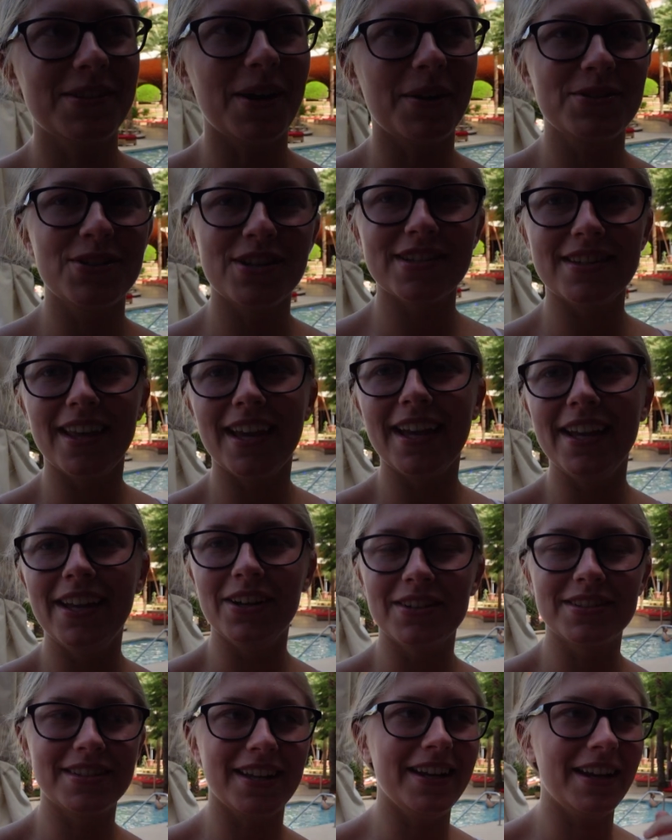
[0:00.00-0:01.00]
so I was just laying
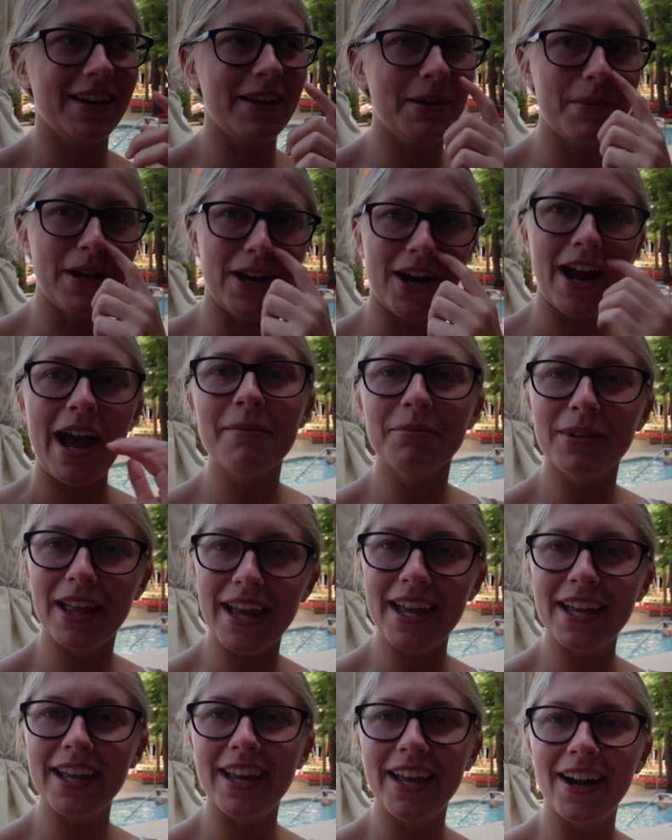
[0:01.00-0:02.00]
here. Sydney, come here. I'm
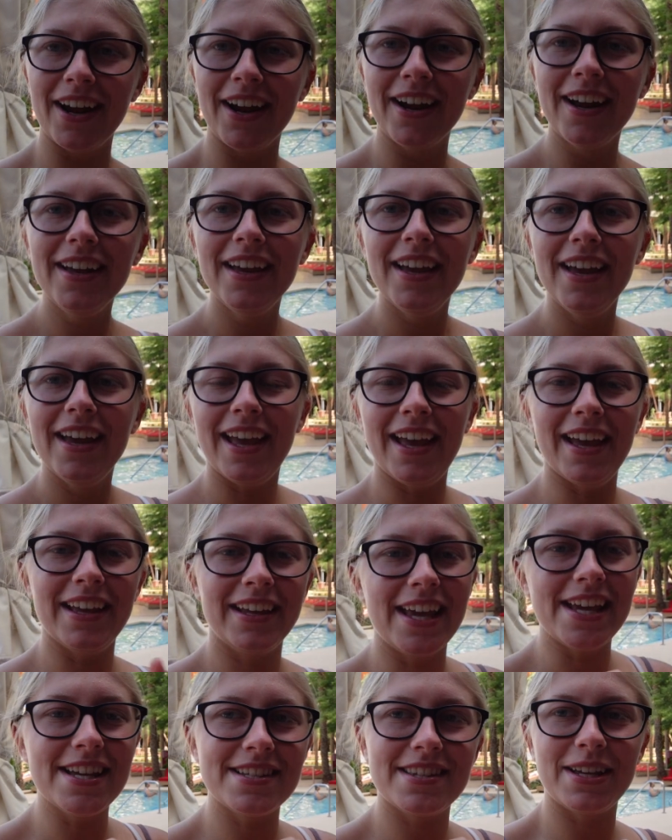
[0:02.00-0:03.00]
laying here and
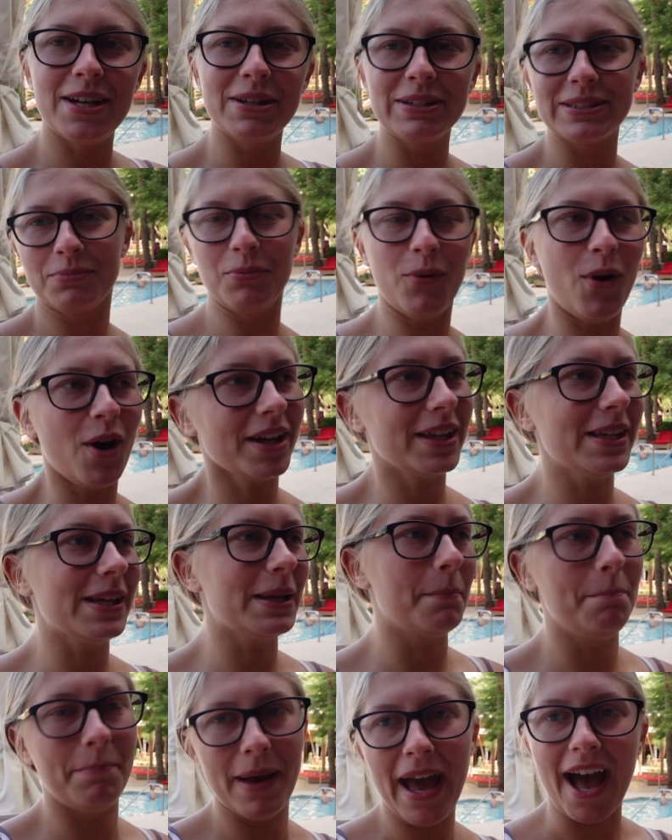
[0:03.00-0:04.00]
Casey comes walking
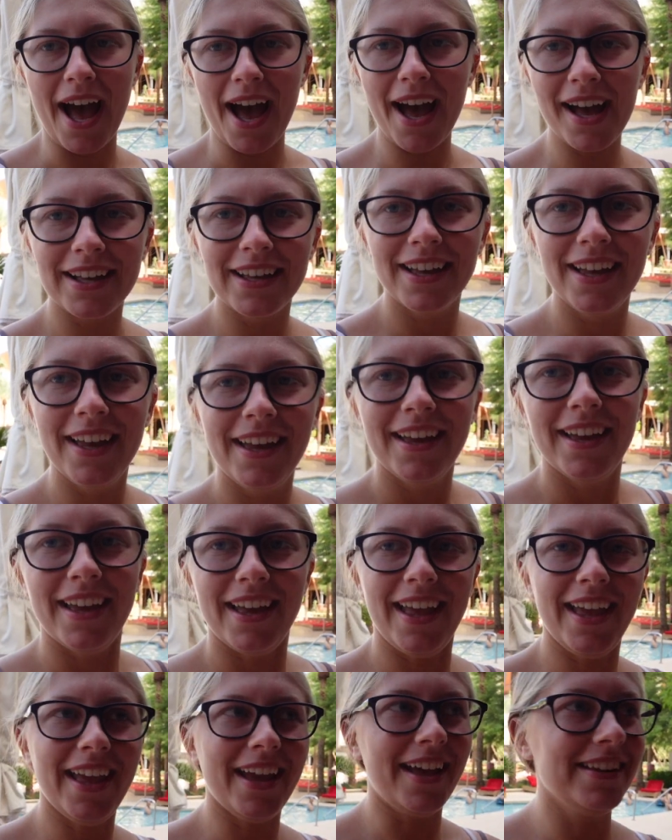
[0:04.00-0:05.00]
back
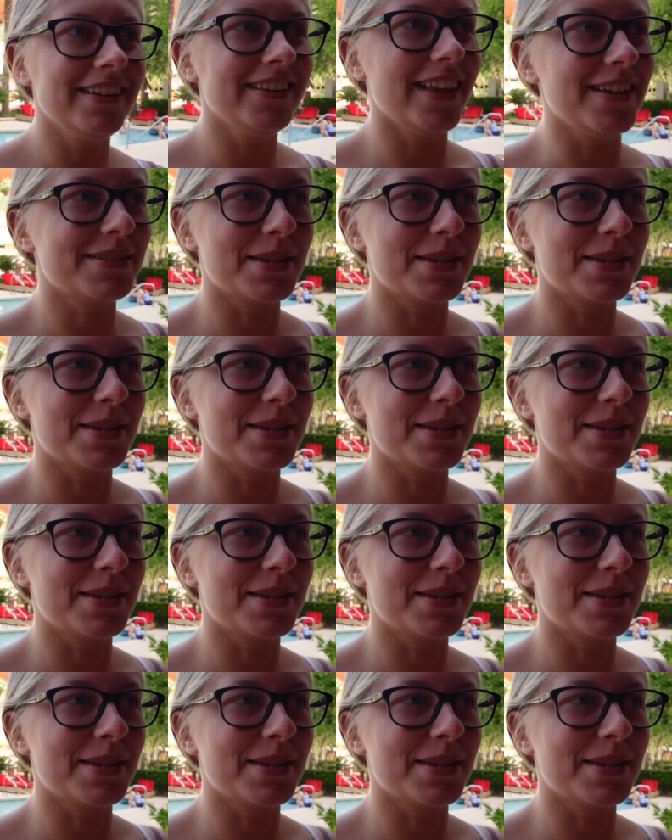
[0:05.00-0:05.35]
and they